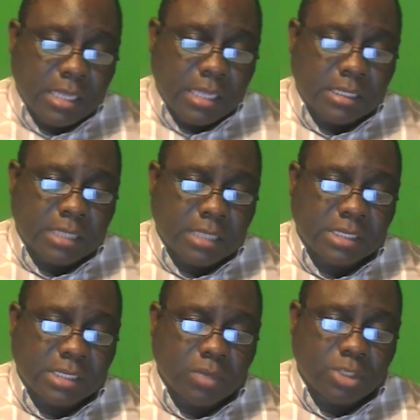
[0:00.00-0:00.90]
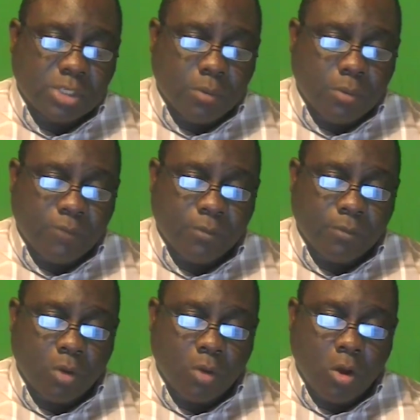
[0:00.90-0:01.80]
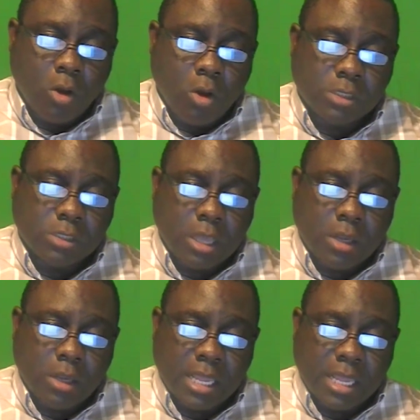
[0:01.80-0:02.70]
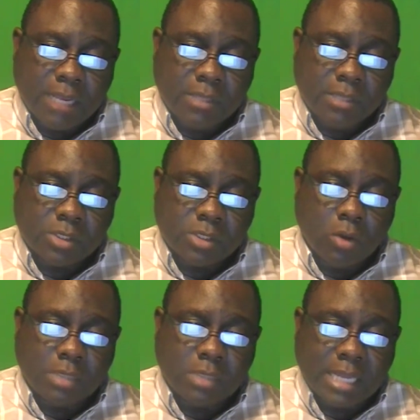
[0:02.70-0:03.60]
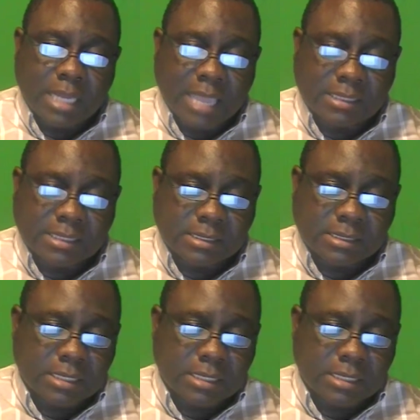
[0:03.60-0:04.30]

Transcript: distinguishable from all the other elements on that axis.